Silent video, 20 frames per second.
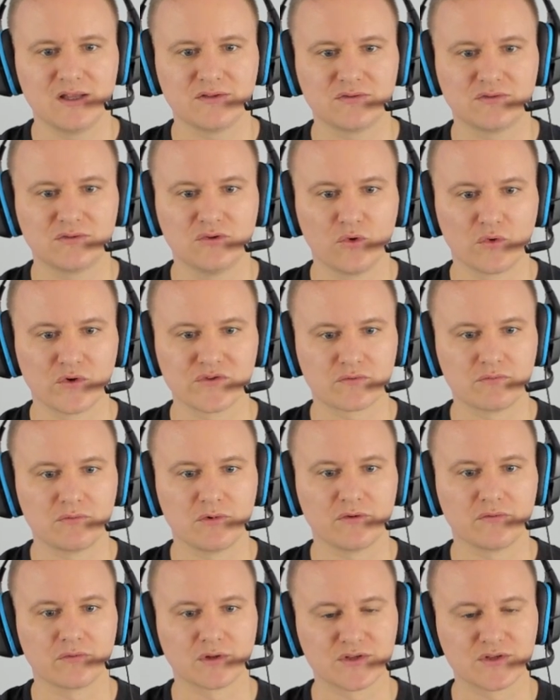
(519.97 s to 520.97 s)
Noise
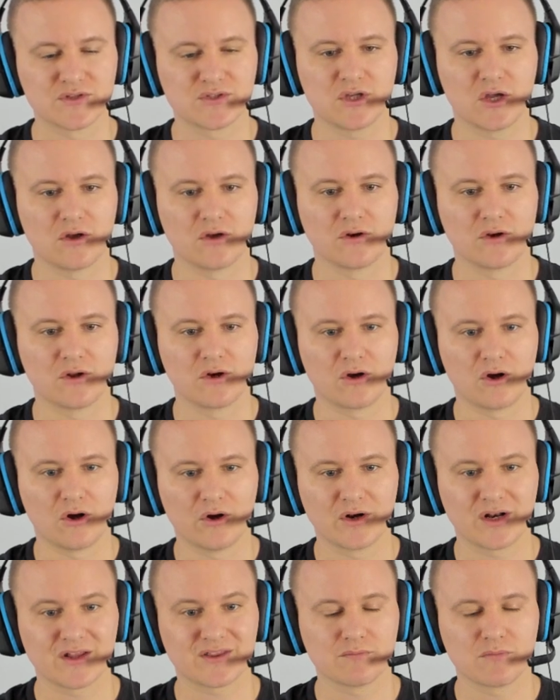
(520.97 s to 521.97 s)
removal is turned on at
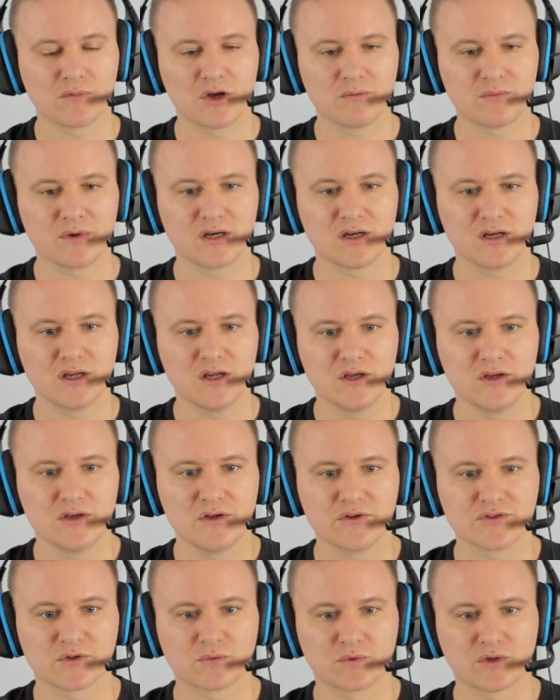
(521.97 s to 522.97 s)
the moment.
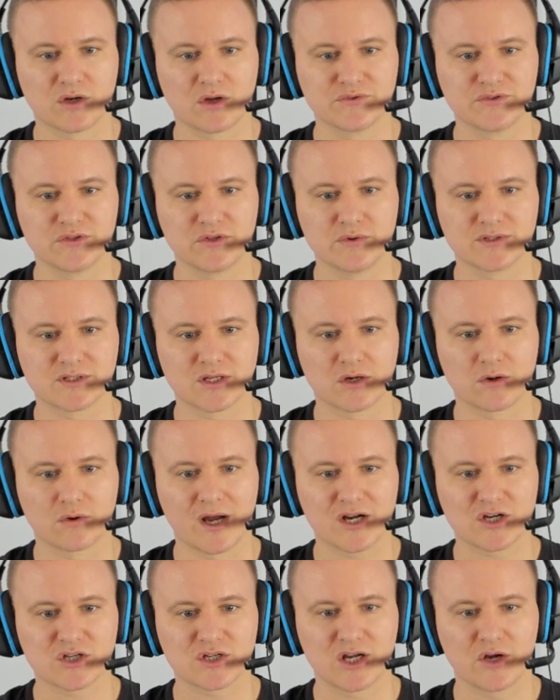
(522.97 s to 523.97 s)
So what I'll do is I'll
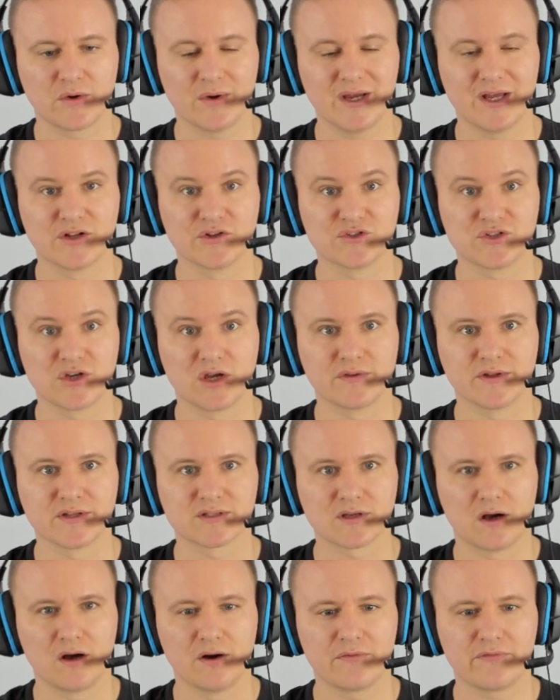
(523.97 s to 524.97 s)
actually go ahead and turn this
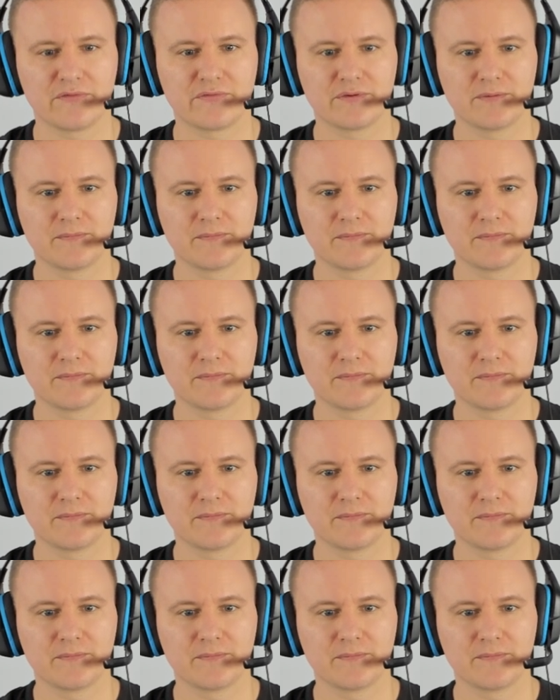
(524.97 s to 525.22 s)
off.